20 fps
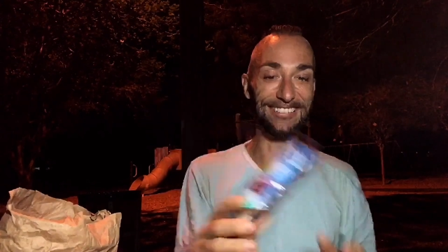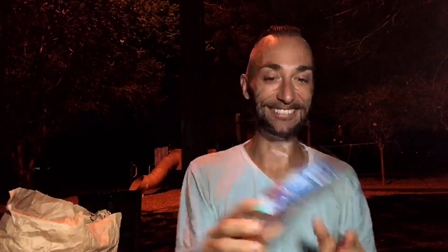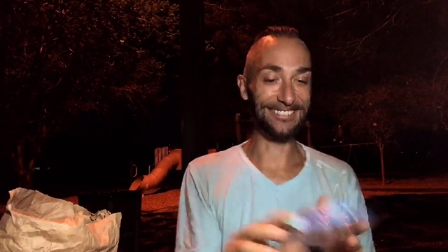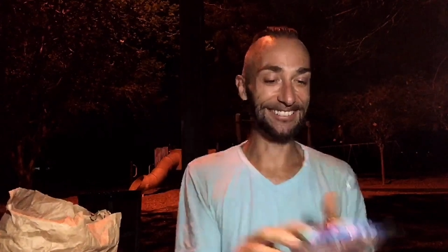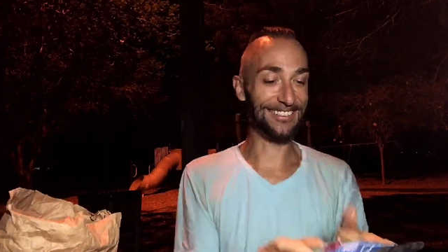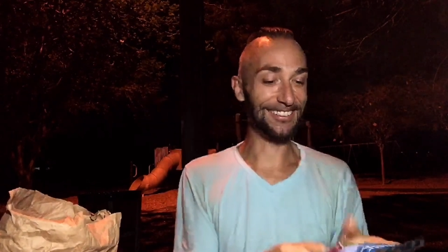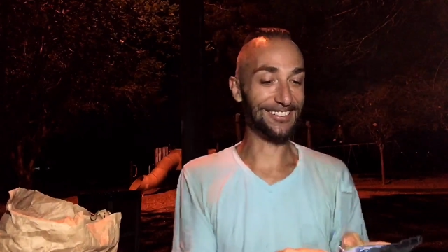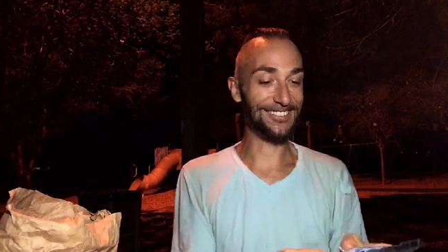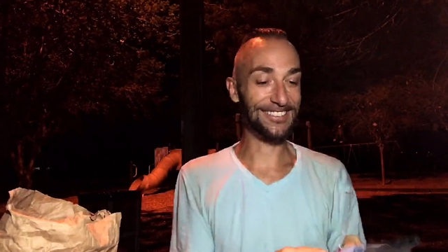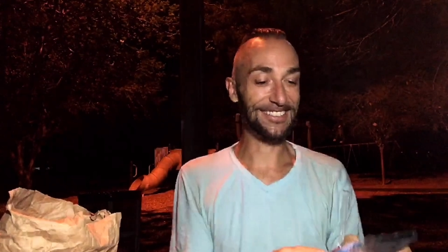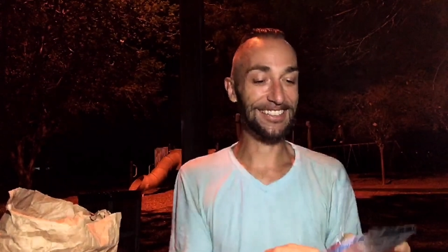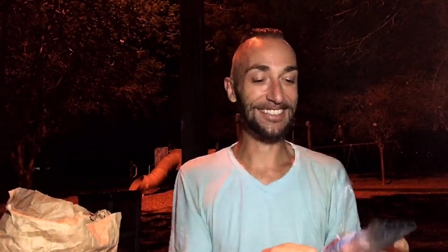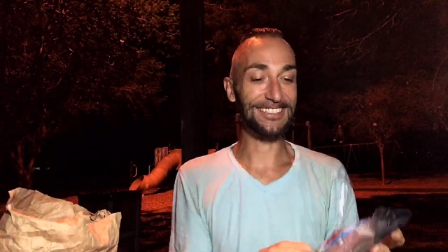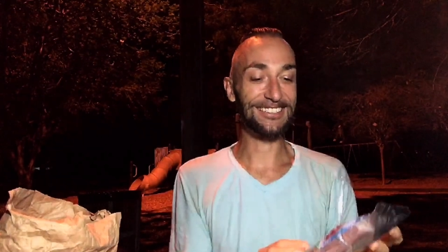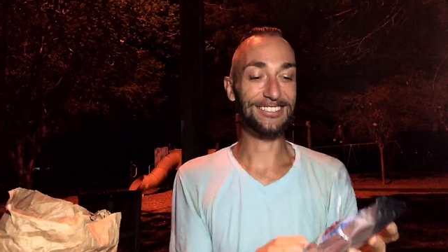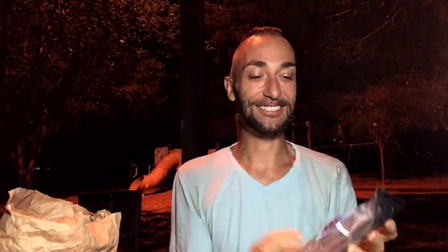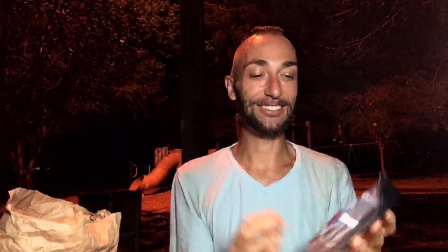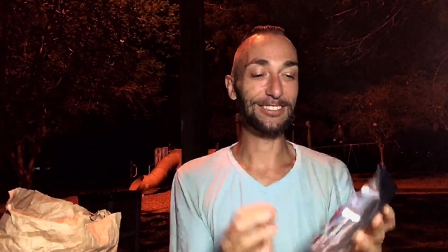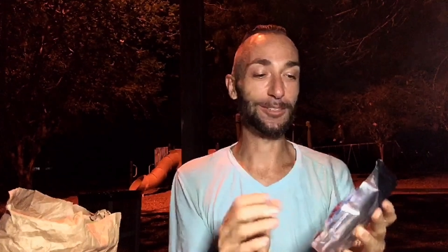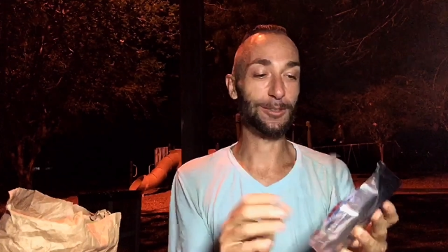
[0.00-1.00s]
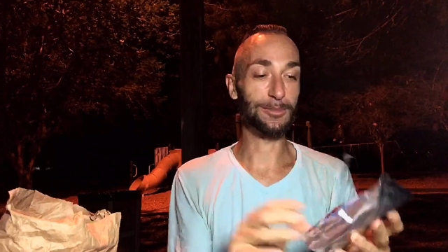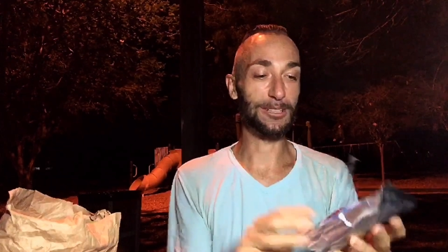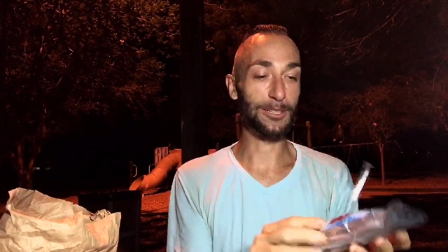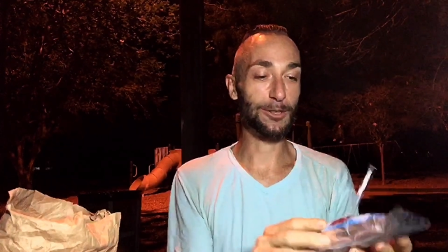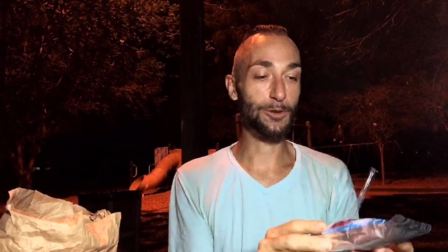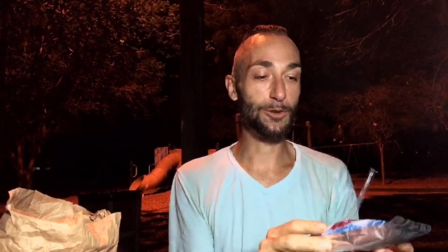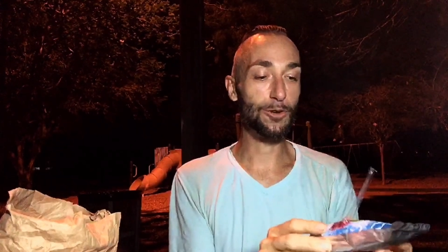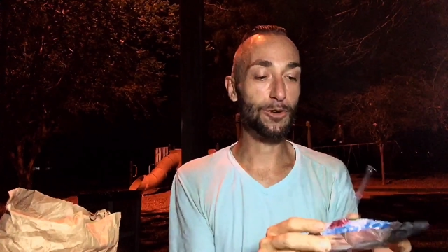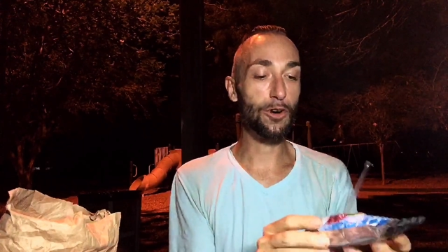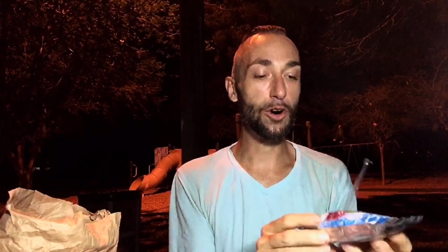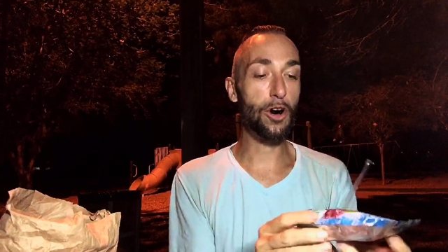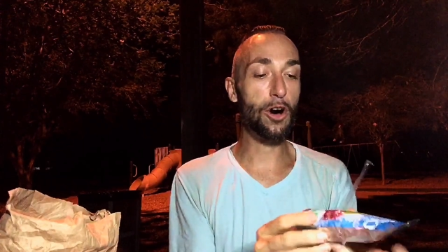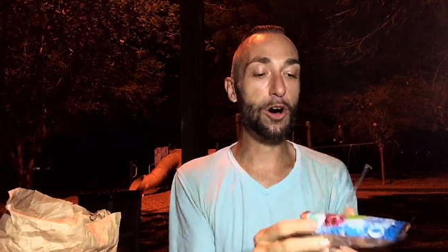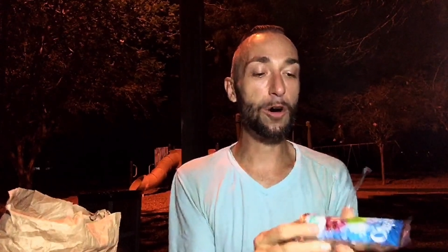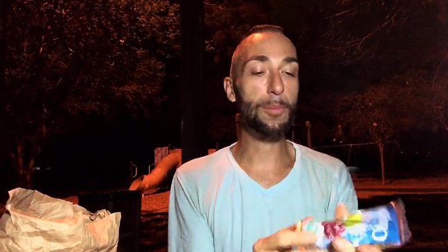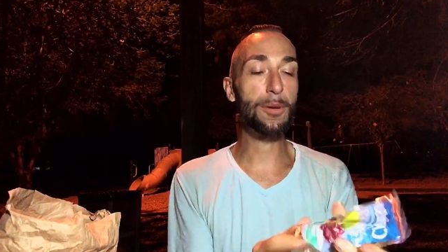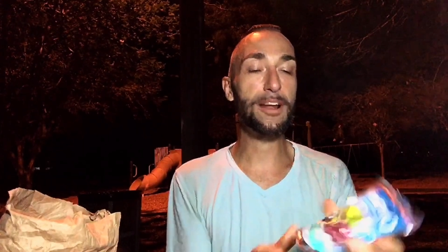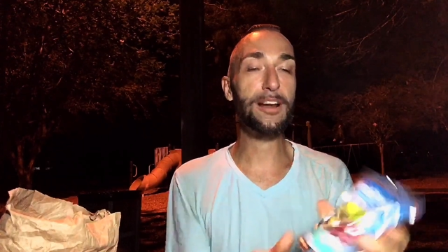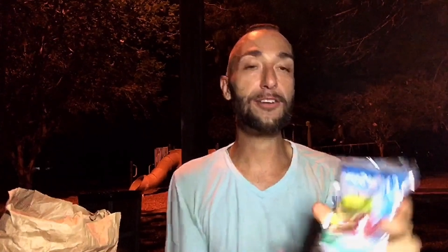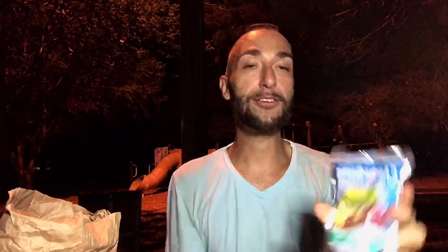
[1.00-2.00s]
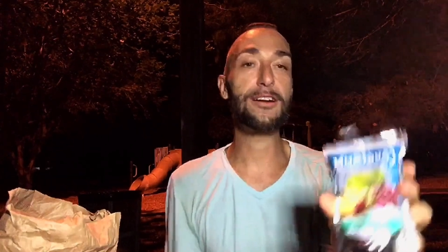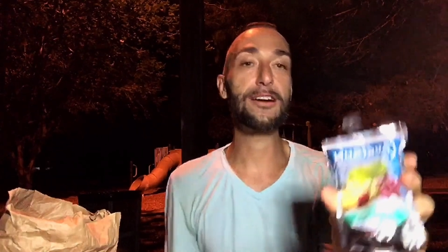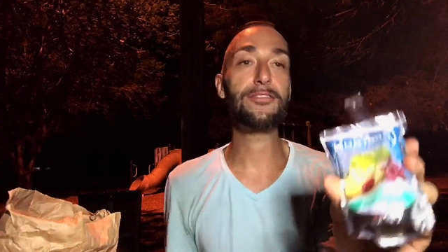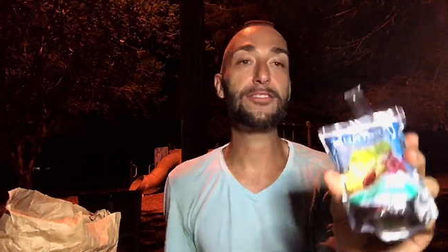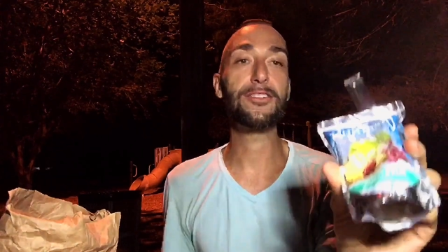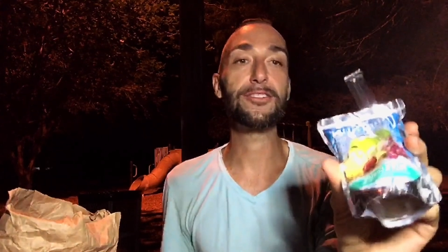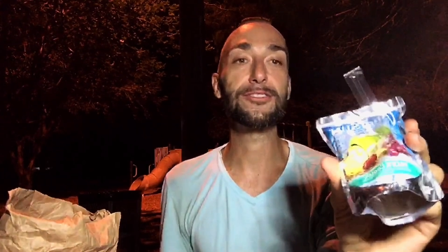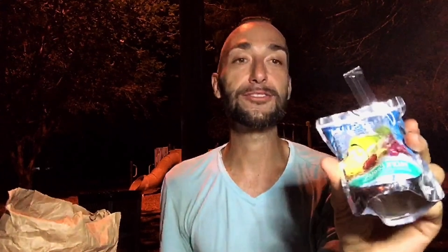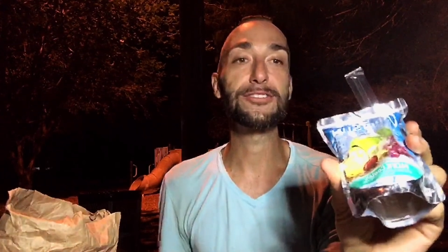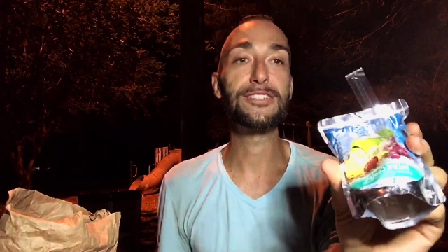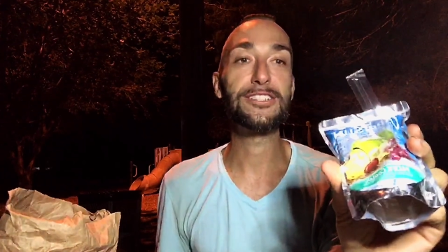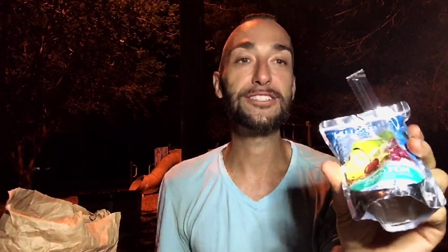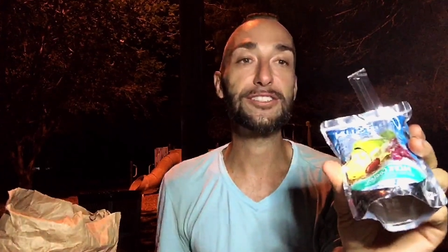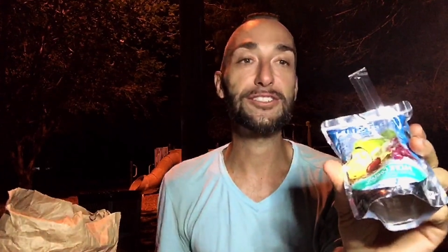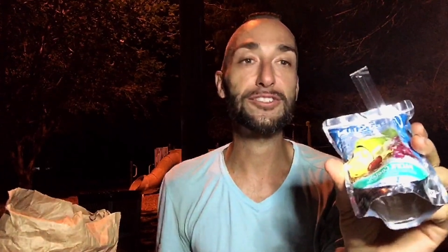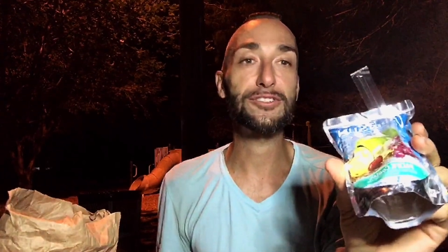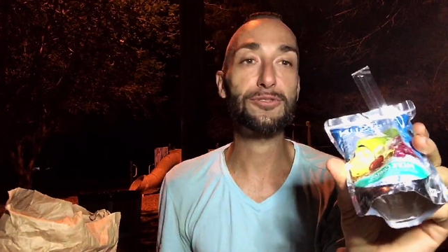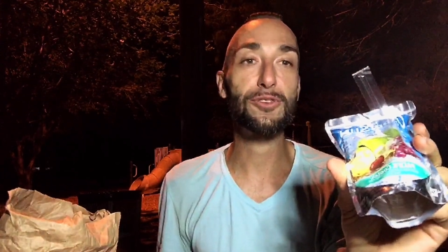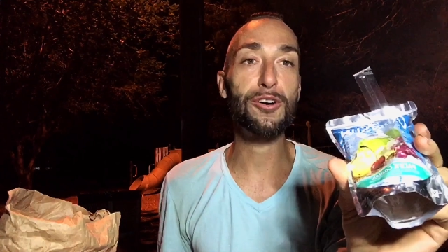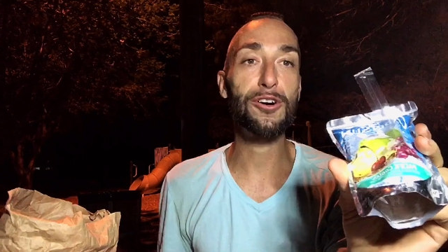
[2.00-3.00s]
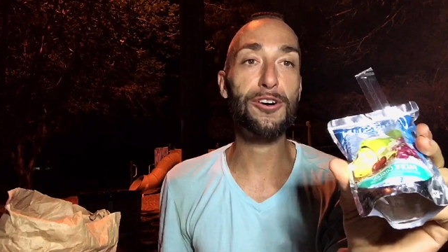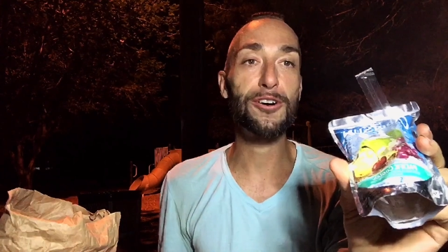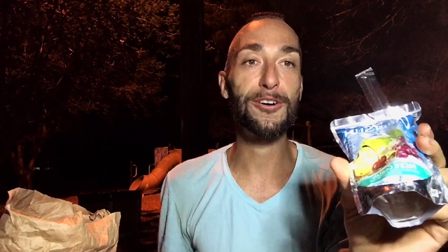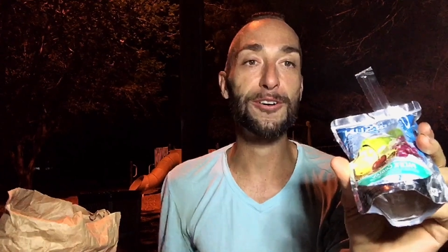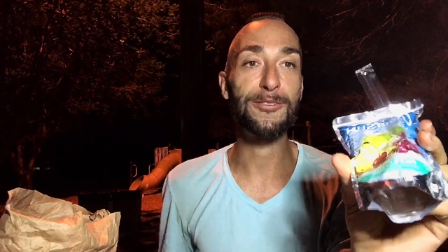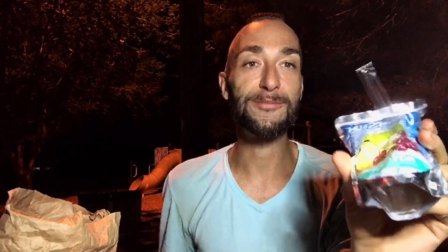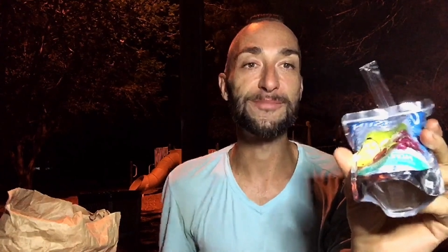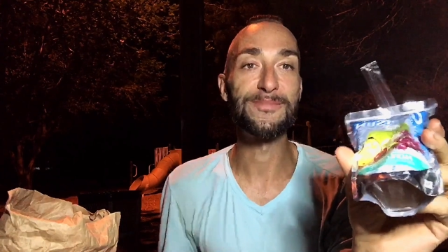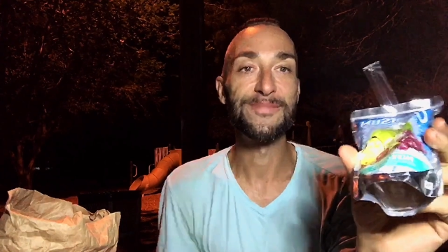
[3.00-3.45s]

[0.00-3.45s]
You know what I'm saying? It's still a little bit cool. Oh, but I don't have the little ninja straw.